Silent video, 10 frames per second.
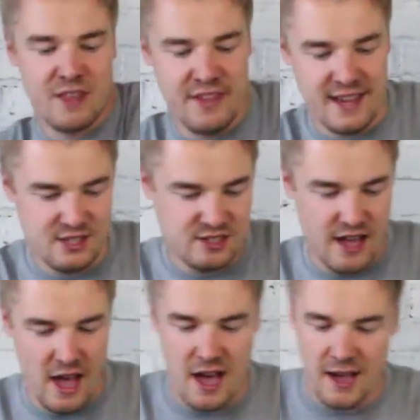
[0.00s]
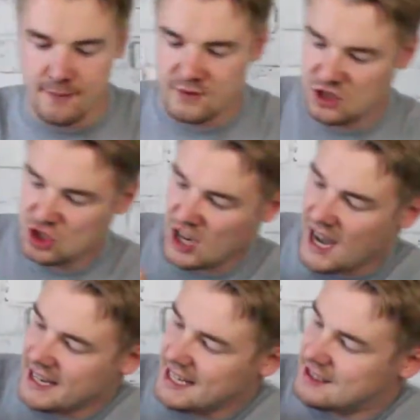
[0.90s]
this
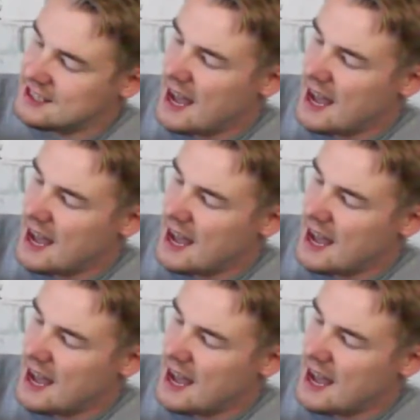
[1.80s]
Chinese